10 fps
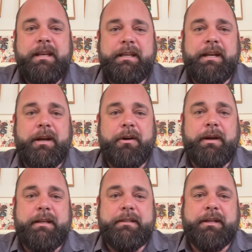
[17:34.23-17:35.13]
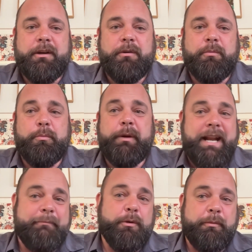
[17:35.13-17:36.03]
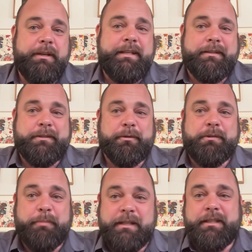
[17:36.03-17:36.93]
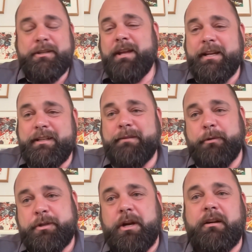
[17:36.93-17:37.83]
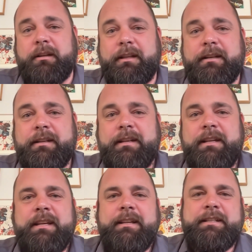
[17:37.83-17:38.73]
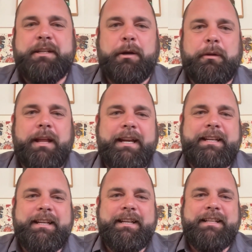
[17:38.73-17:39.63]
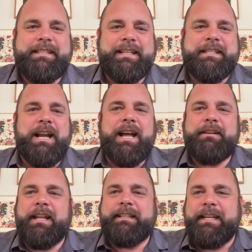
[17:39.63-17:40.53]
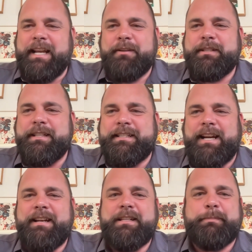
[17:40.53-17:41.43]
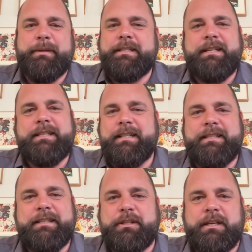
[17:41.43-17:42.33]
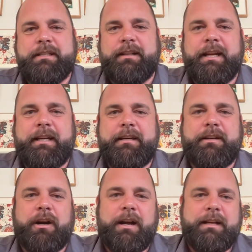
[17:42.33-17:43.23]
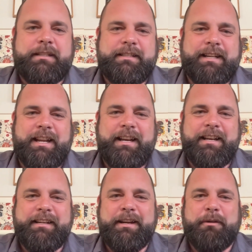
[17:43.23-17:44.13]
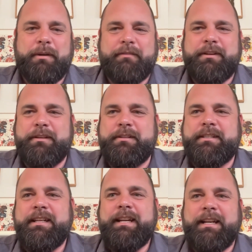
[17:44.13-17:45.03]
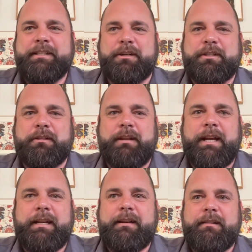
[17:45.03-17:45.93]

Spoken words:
And so we could have more retail stores, but to do that, you need more chocolate. So like, it's not like the accounting side of this business isn't just like costs and, revenues. It's also like,